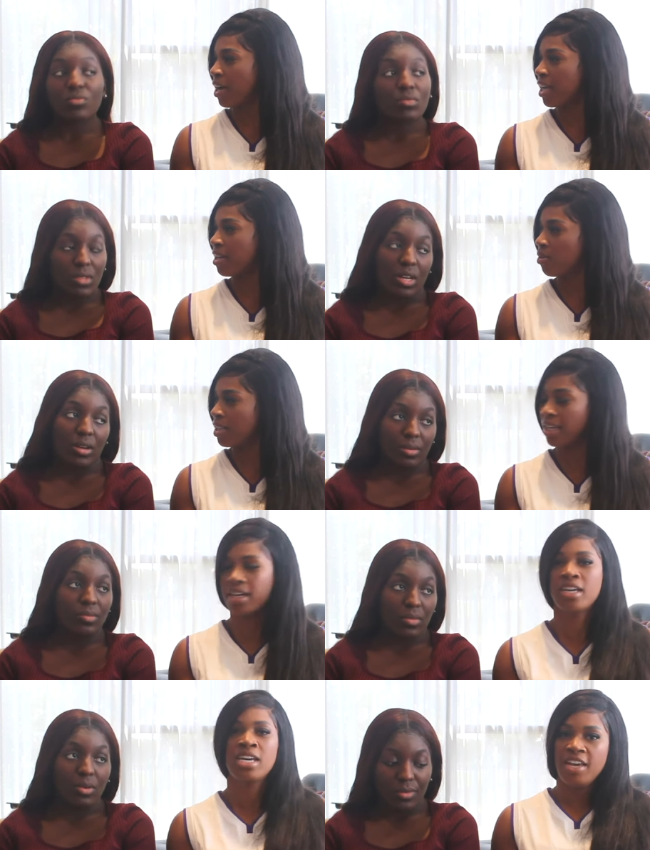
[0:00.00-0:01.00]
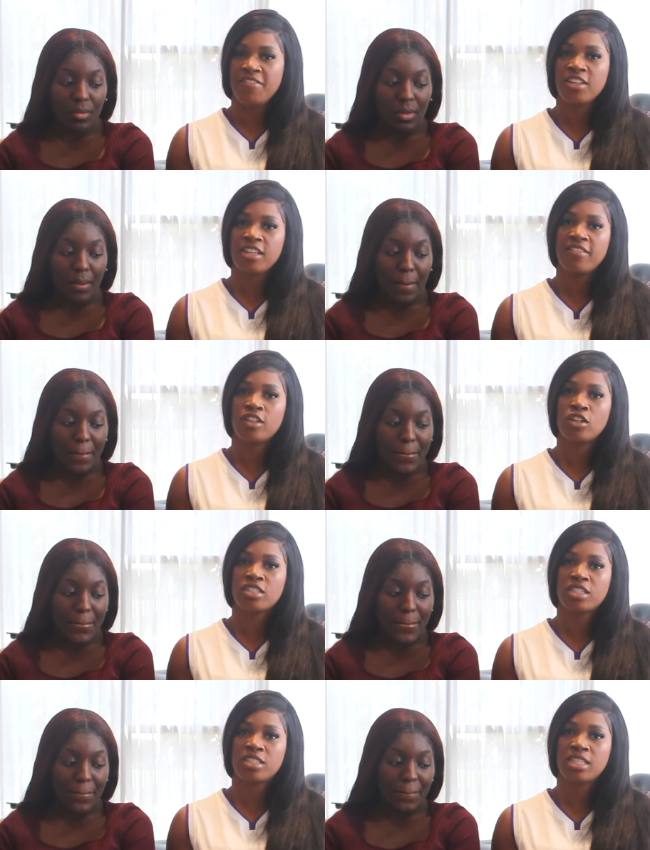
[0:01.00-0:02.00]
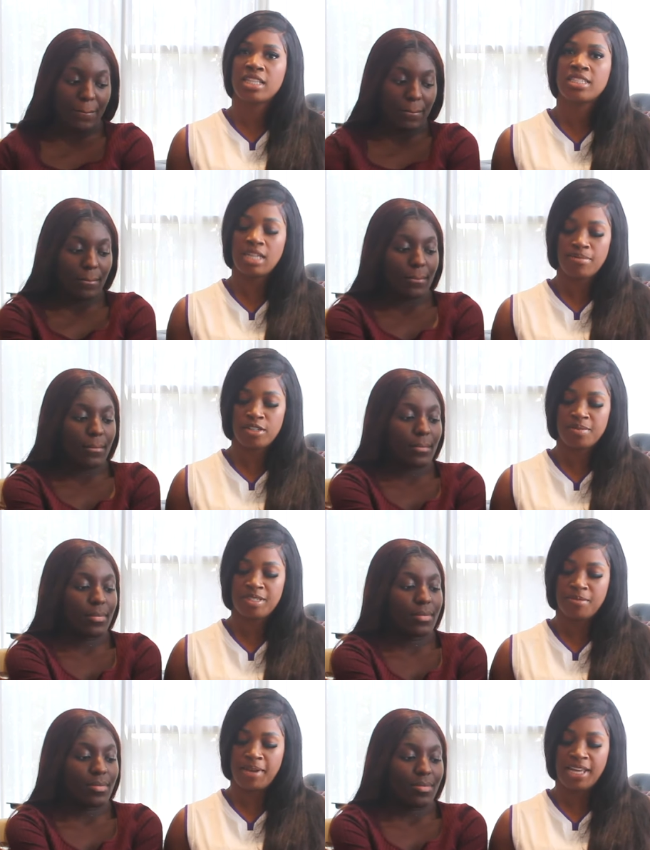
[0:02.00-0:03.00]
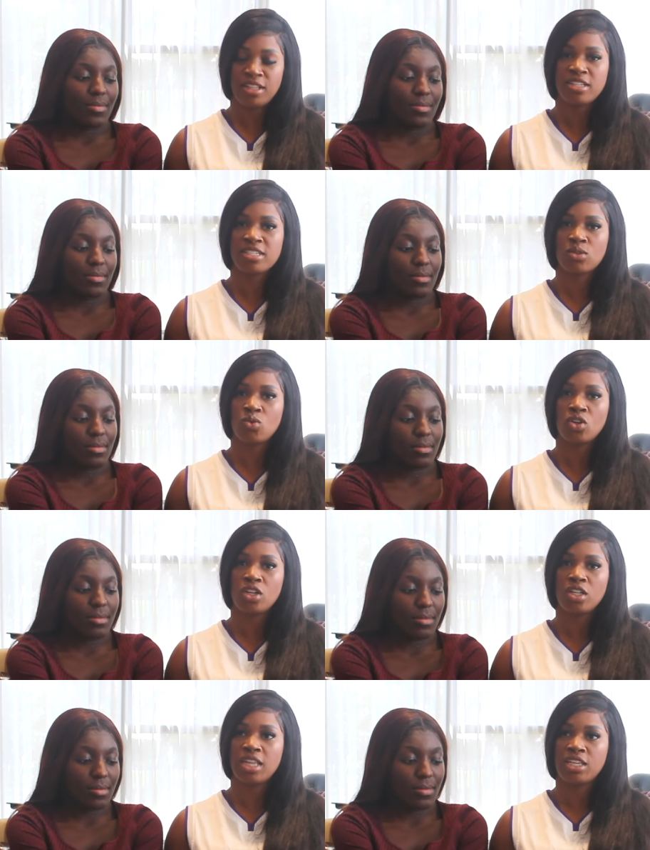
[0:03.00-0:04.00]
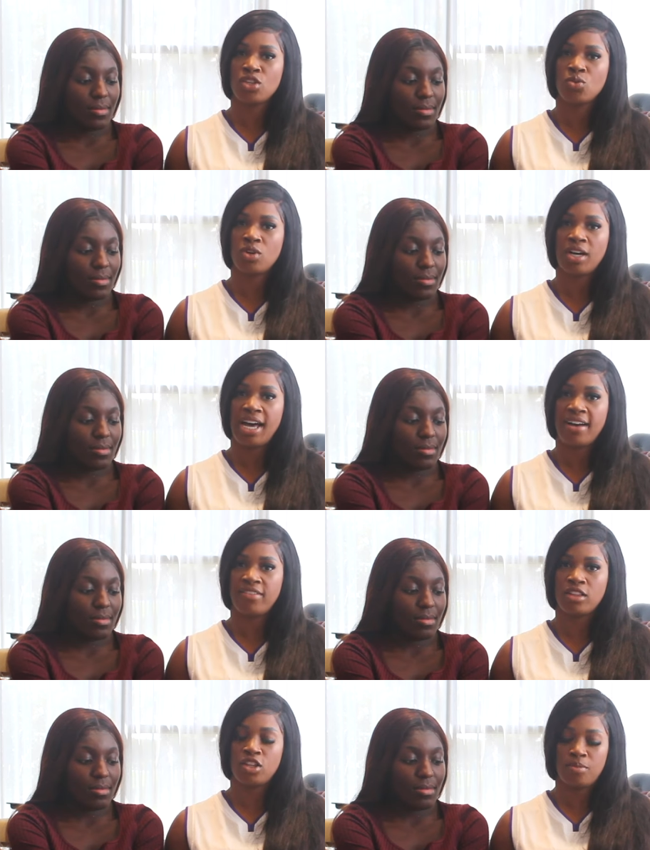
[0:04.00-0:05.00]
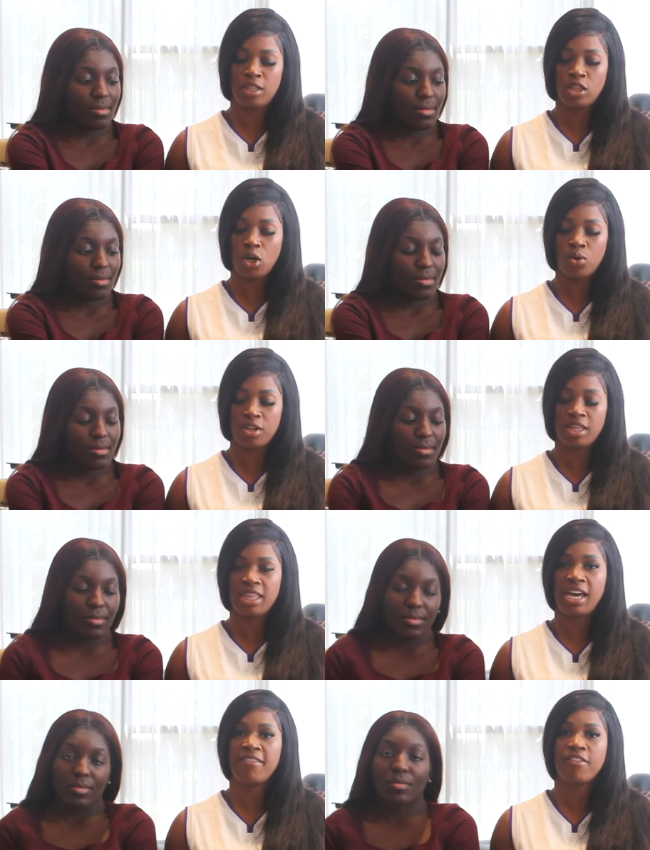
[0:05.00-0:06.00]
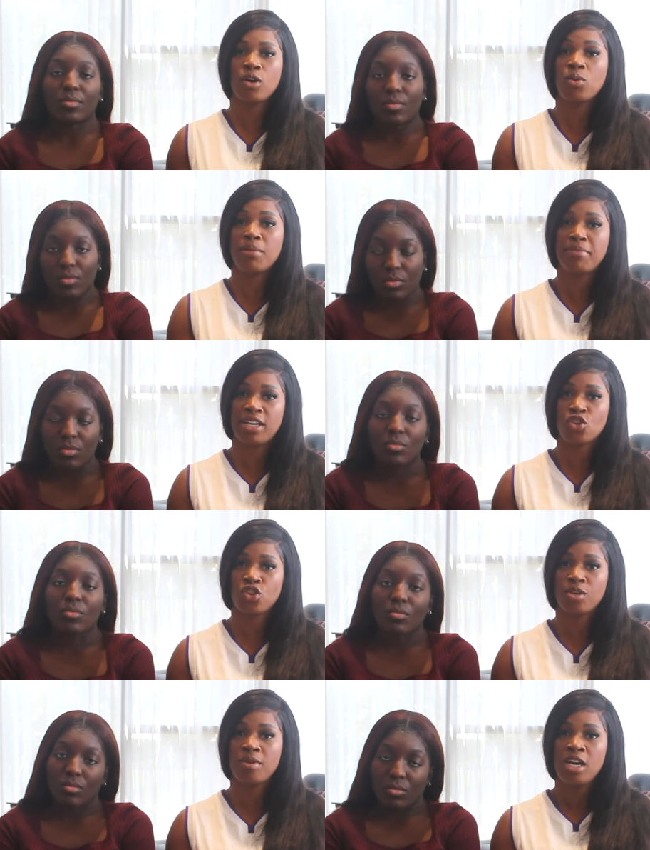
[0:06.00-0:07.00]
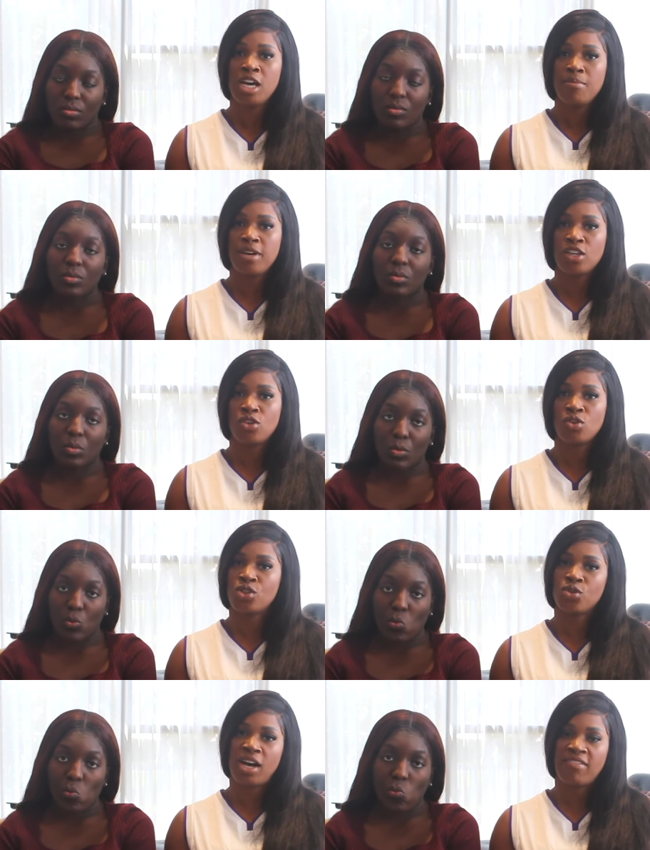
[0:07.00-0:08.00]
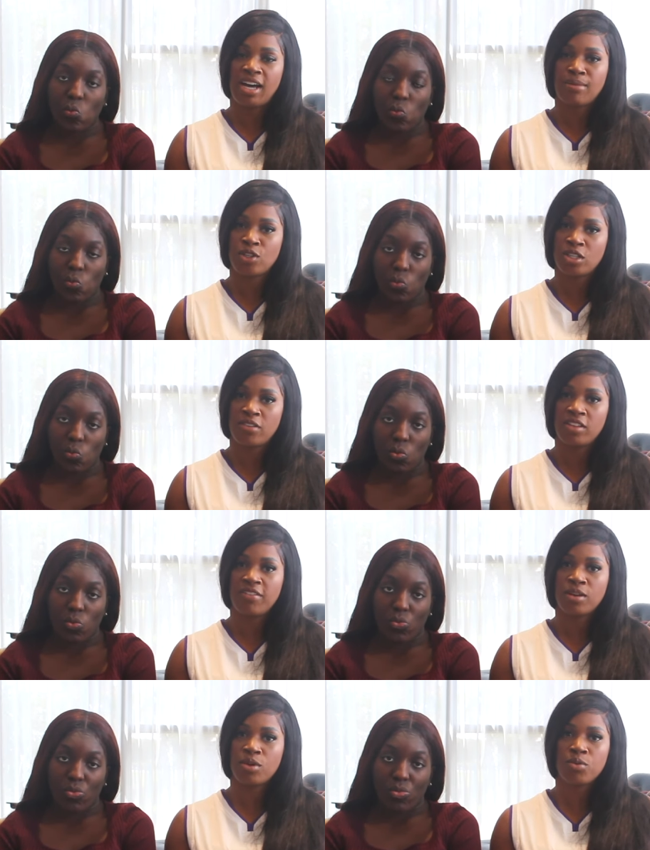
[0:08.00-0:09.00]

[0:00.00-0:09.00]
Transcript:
Speaker 1: right yeah. If you live closer to the suburbs or by the school, then you will have a little bit lower than that for a one bedroom. But you do have the option of living with